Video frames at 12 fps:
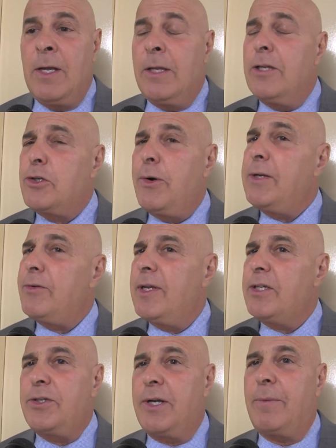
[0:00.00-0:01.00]
there's a great
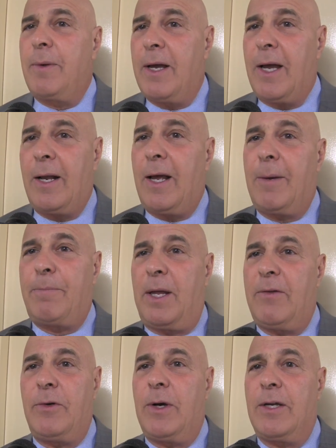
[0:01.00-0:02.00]
tradition at
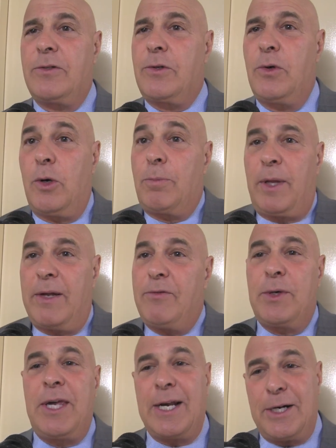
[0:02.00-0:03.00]
Plainview High School, or
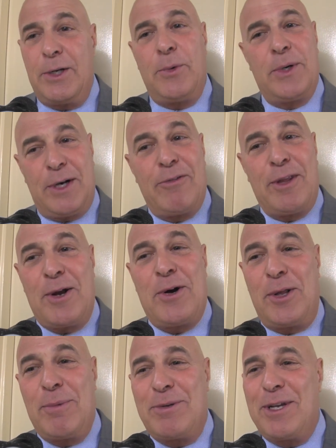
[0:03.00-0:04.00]
Plainview Kennedy, whatever they
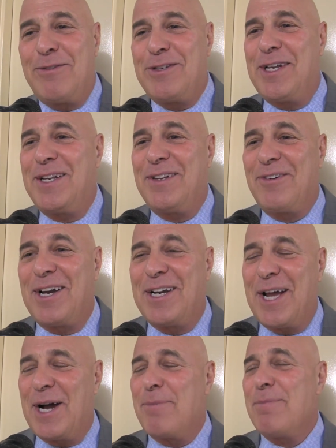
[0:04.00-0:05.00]
call themselves it right
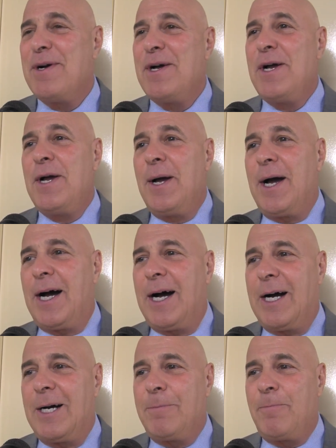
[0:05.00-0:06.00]

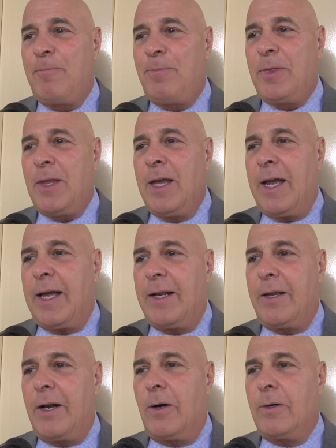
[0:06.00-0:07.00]
now.
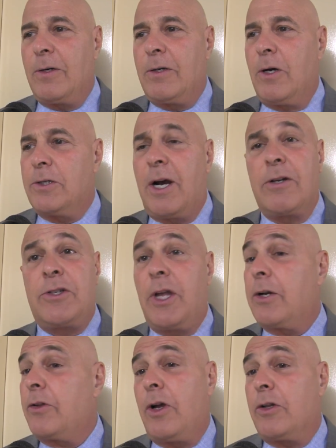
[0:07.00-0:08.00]
And, you know, Coach Harris has
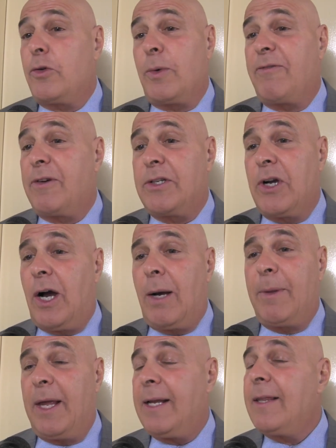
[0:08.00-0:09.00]
done a terrific
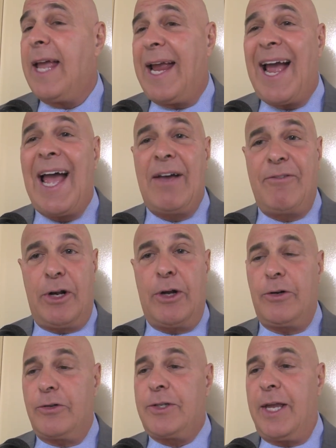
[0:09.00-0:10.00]
job. They have an
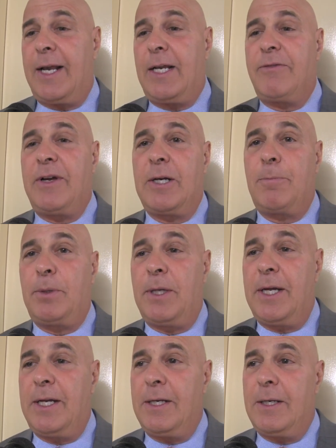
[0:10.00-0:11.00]
understanding of how to
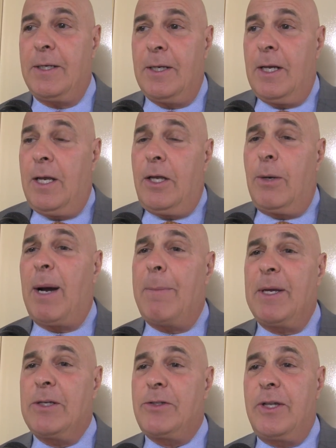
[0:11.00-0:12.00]
play. And, you know, my
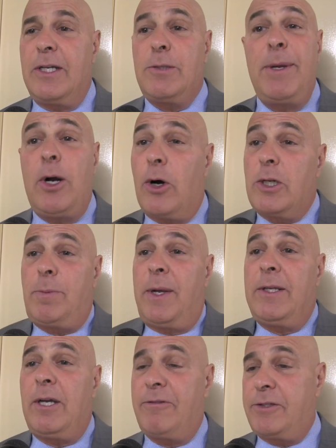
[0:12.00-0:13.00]
biggest thing is be the hardest
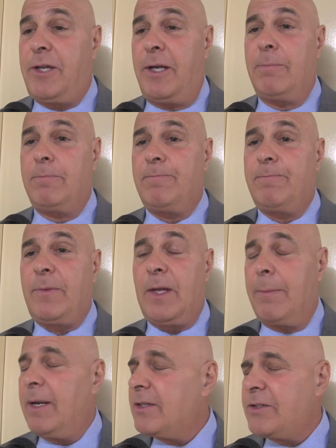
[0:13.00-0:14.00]
playing, toughest team.
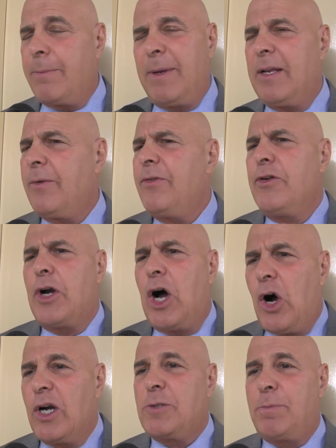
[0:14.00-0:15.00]
I mean, that's to me. If you're the
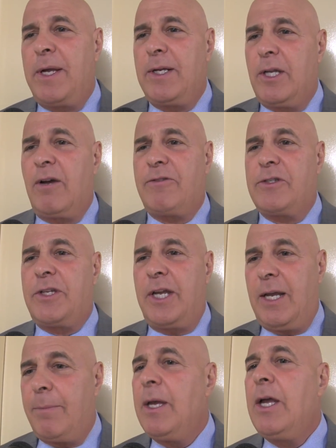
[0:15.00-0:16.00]
hardest playing, toughest
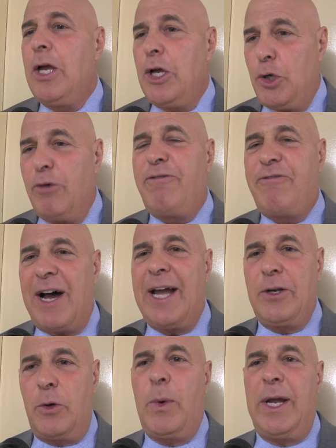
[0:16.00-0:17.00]
team, you
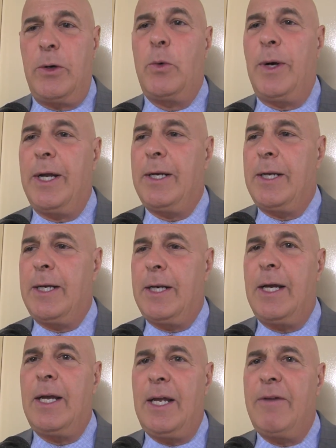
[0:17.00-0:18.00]
find a way to win. And
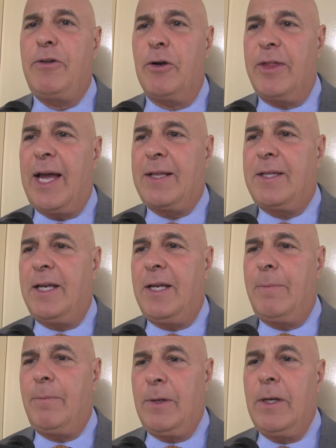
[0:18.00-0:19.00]
if you're that
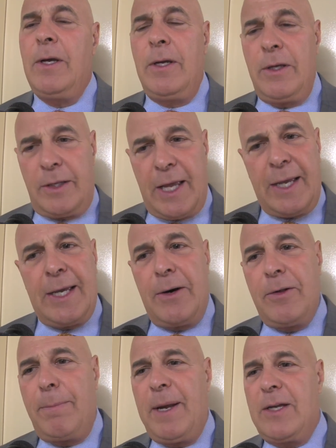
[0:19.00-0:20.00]
team, take care
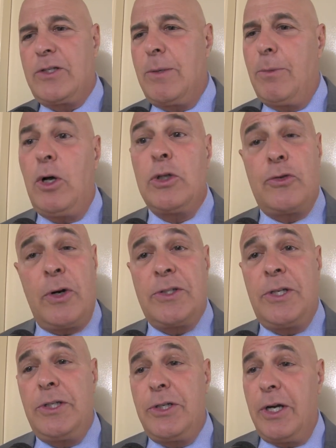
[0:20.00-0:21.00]
of the basketball and
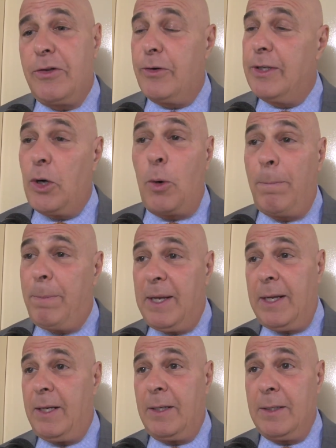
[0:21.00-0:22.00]
trust each other and don't be